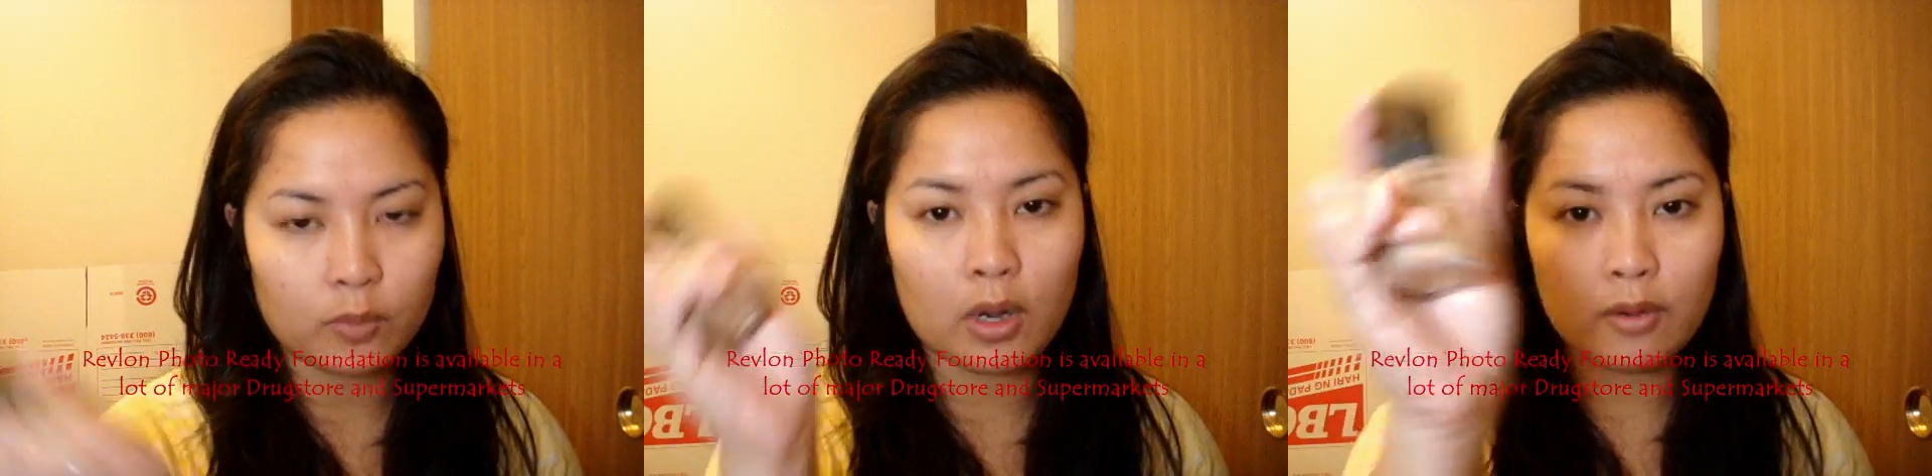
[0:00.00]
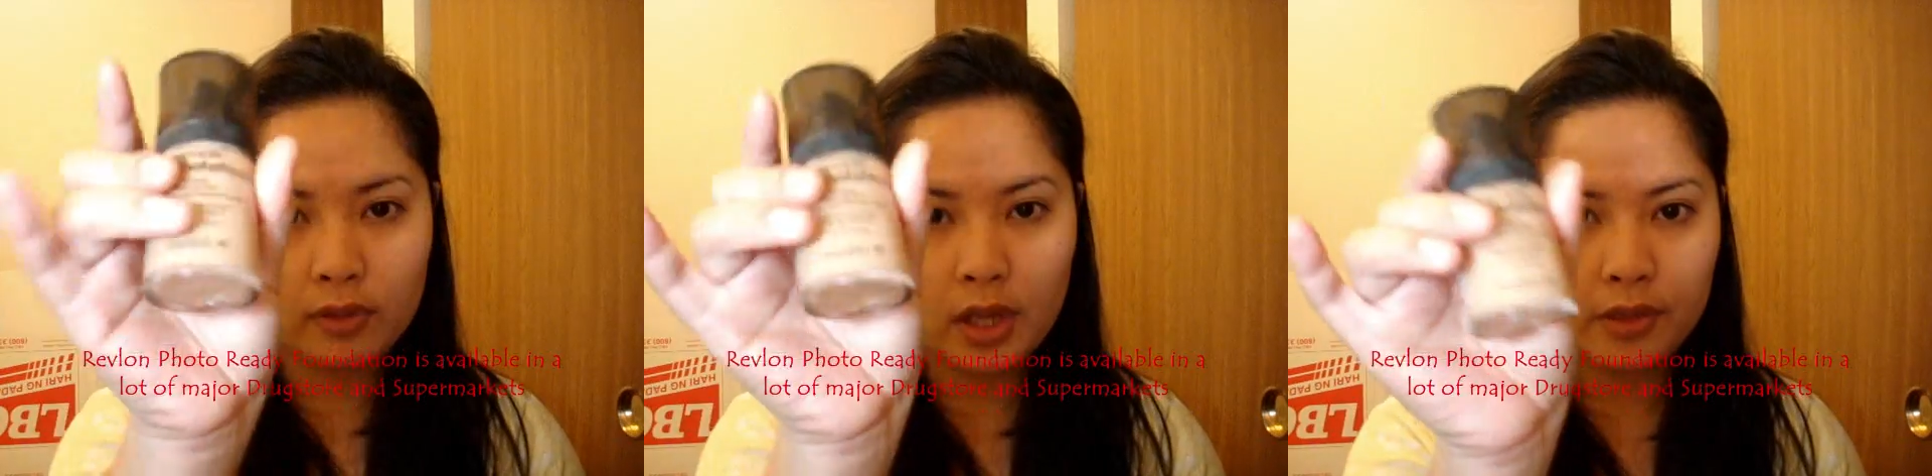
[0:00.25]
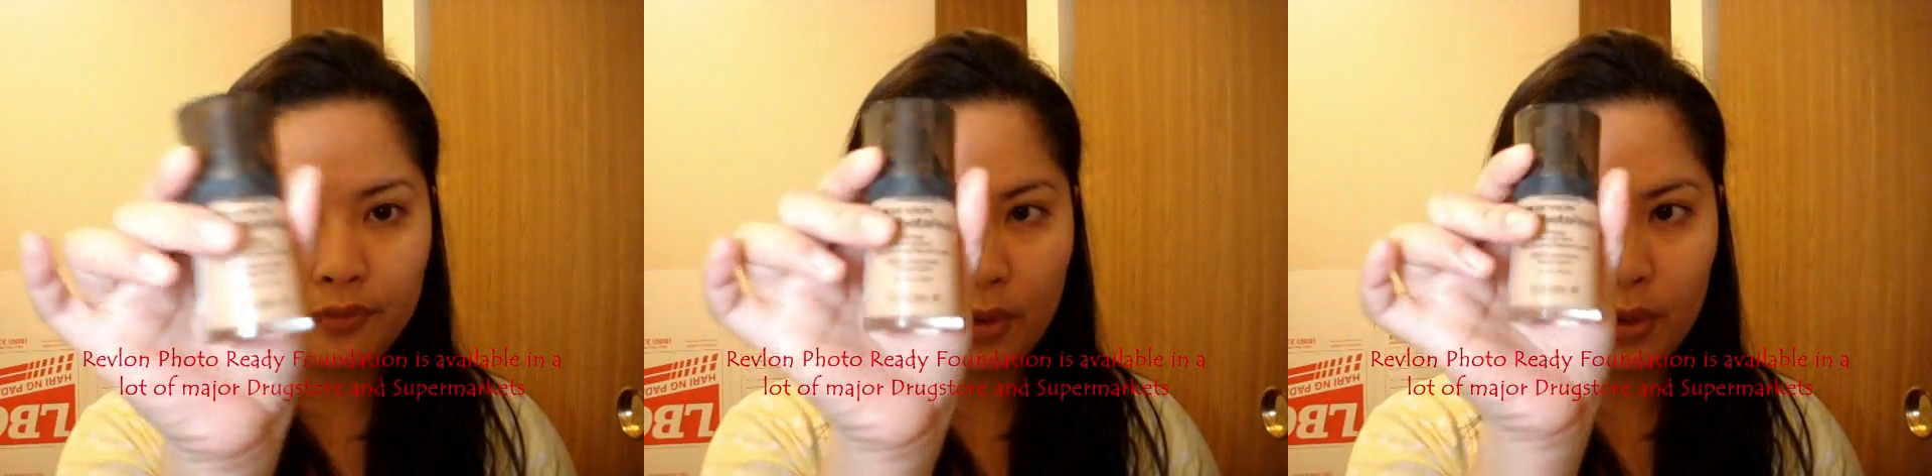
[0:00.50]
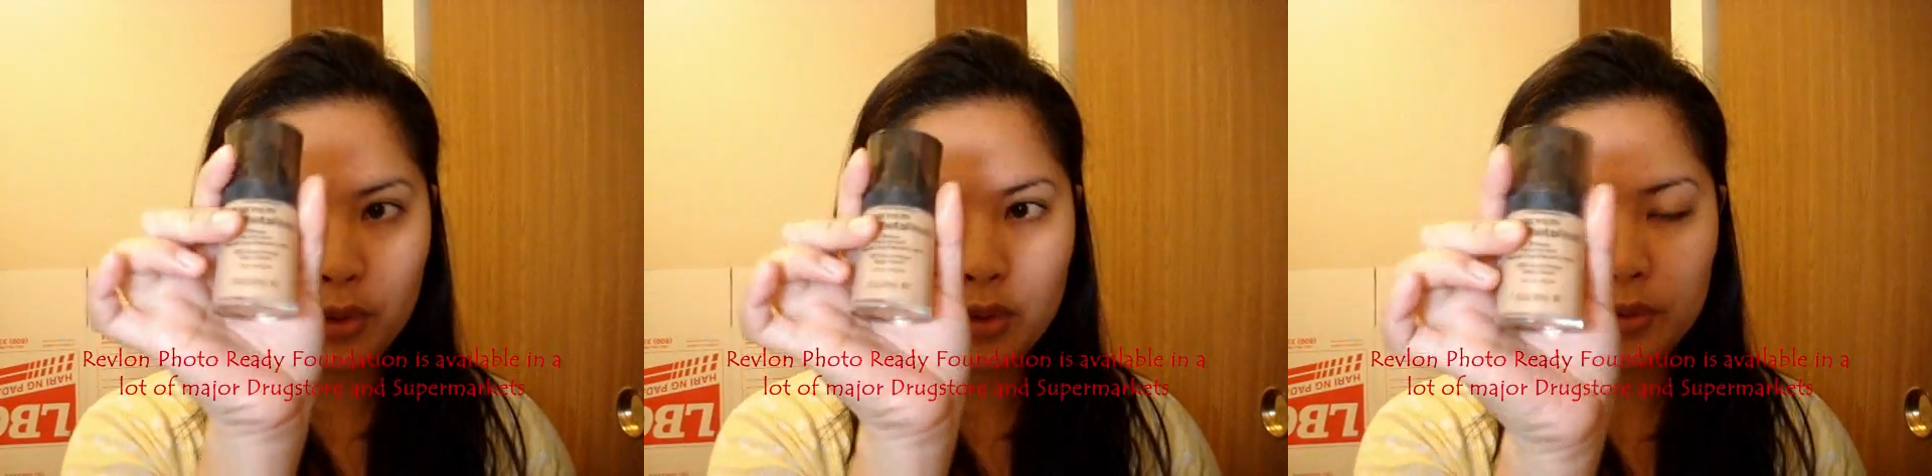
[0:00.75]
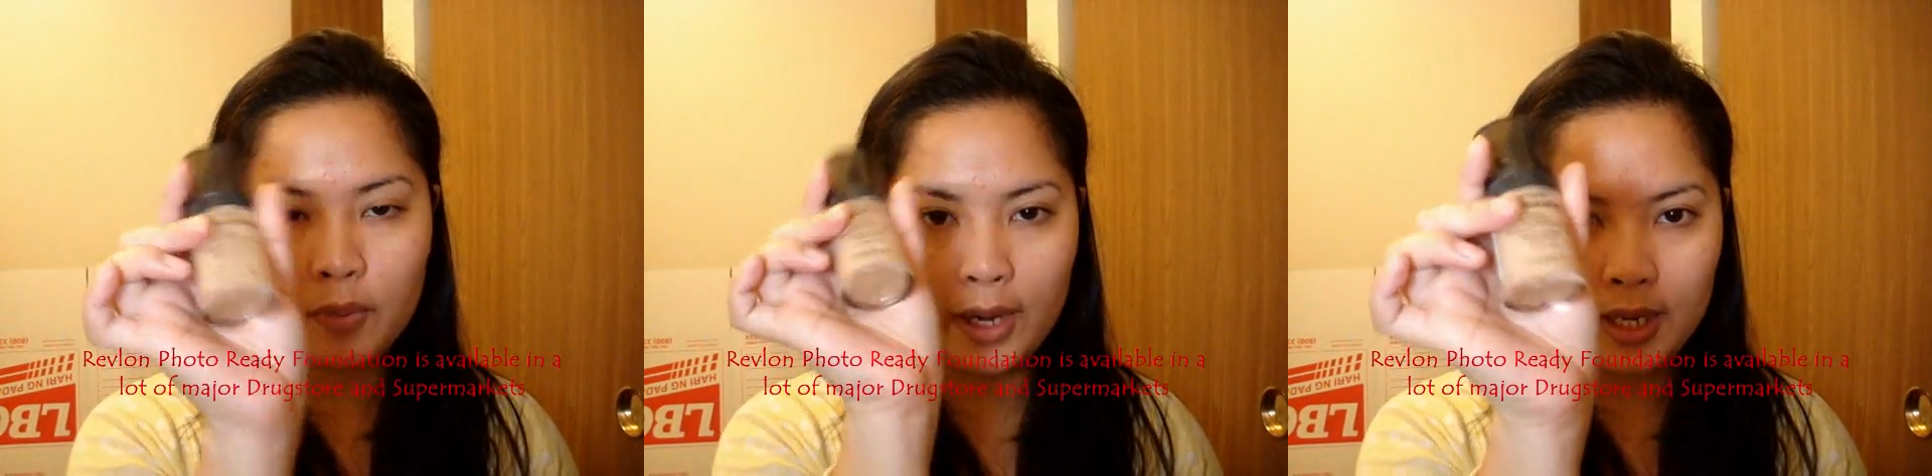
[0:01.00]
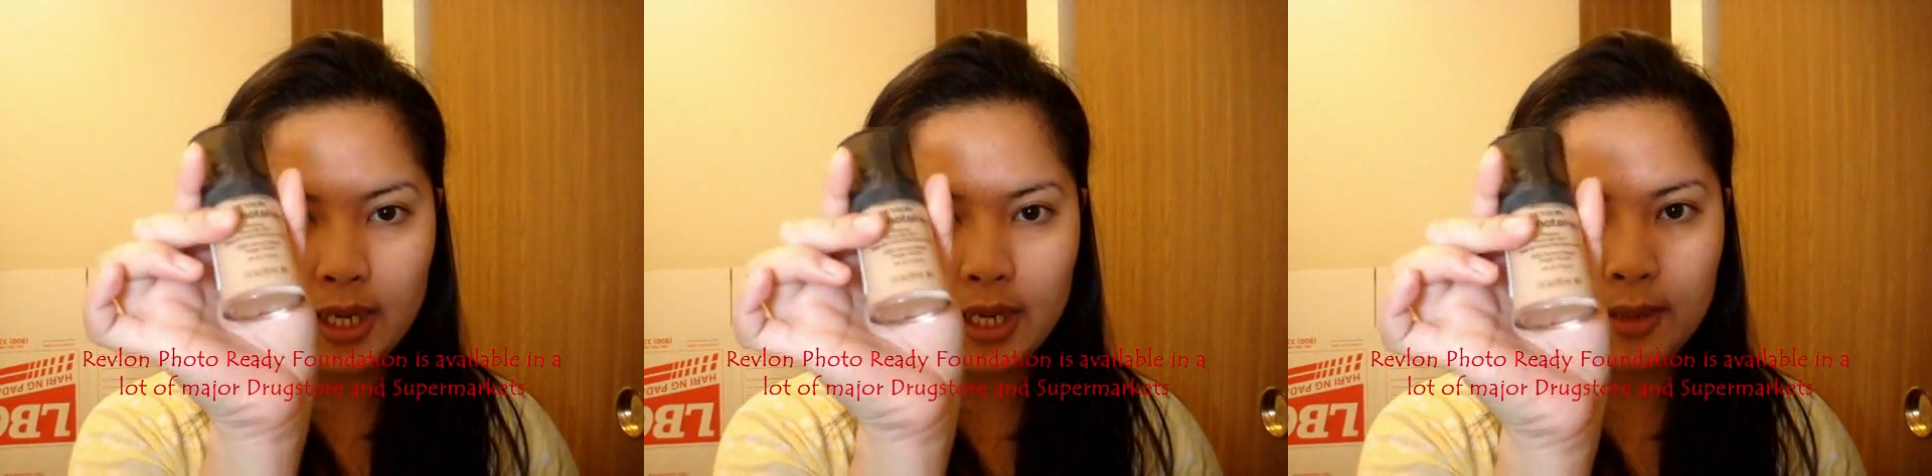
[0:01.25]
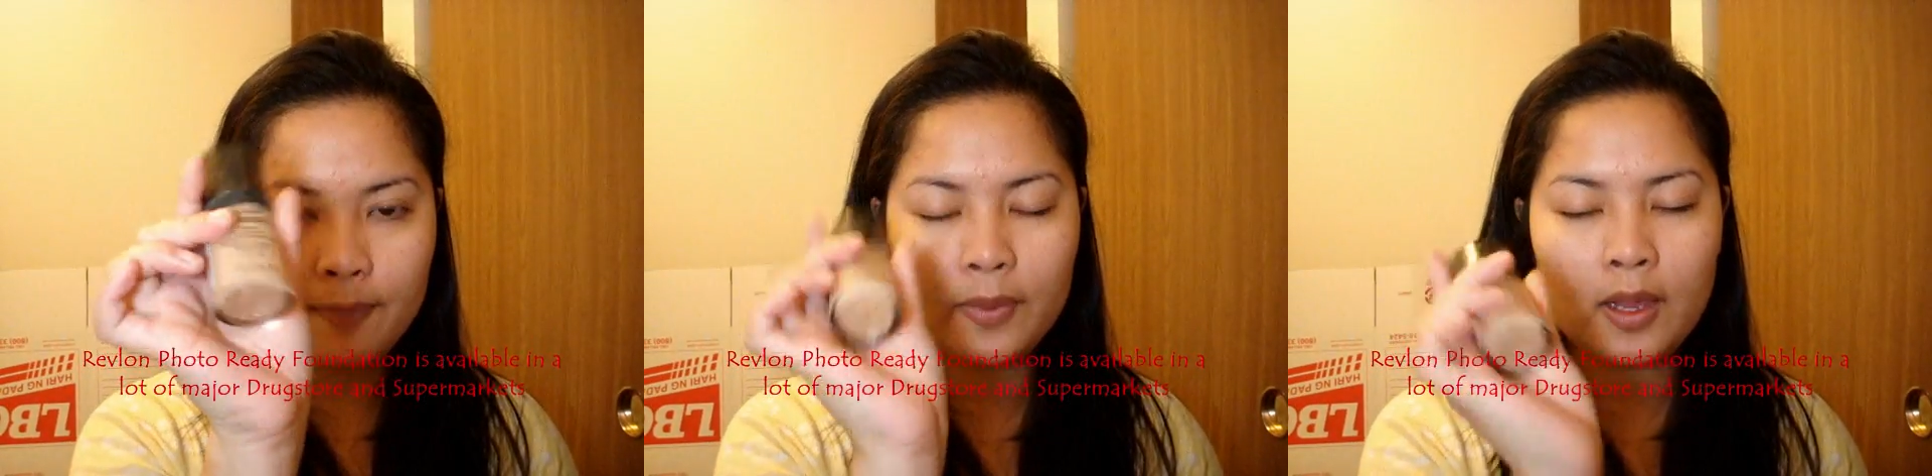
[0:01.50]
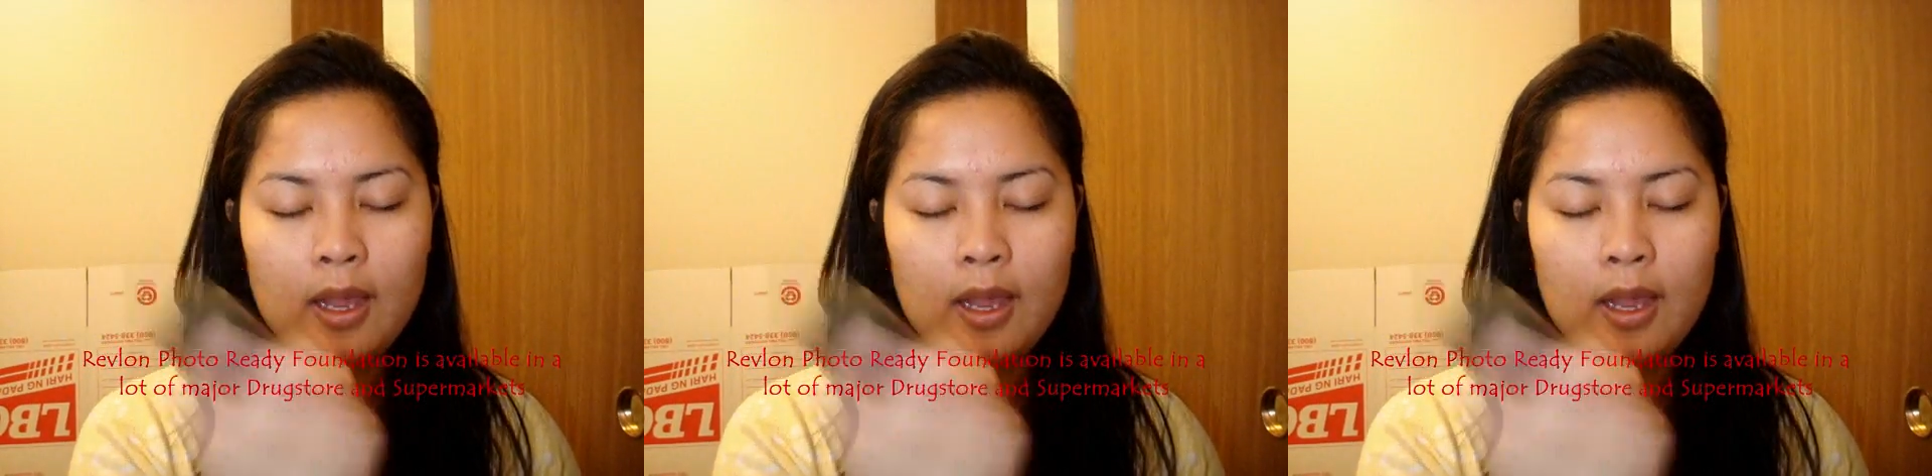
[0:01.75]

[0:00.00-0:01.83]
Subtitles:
Revlon Photo Ready.